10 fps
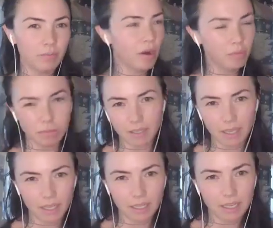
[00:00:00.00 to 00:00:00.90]

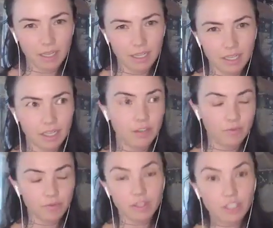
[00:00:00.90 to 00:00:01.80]
Probably
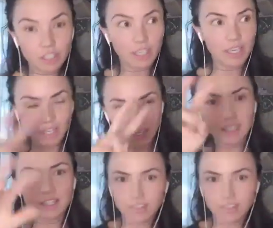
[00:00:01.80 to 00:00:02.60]
she,